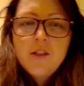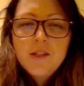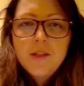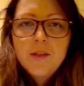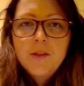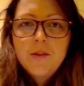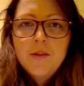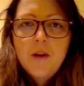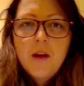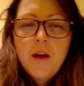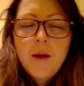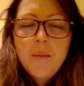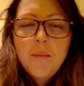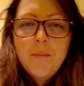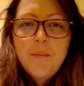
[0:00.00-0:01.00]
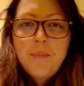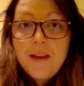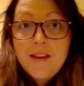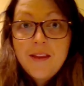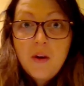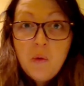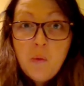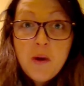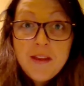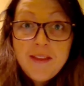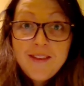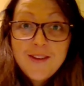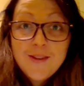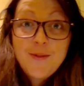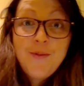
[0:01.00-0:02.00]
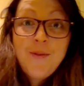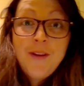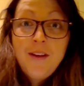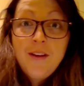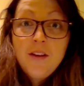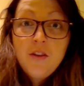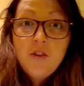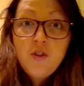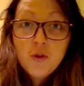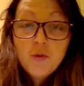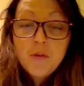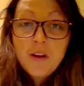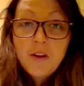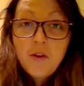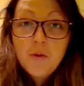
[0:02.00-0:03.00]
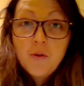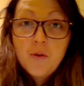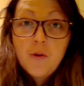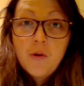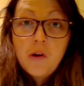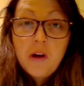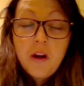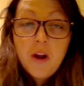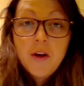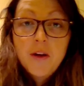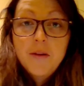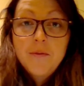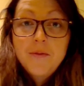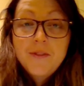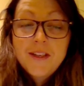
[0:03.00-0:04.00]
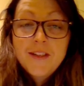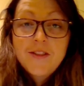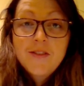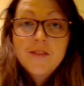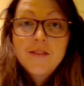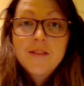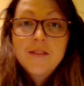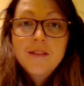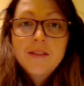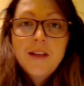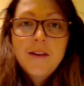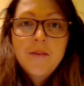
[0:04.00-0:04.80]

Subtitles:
to be there with you during your live sessions.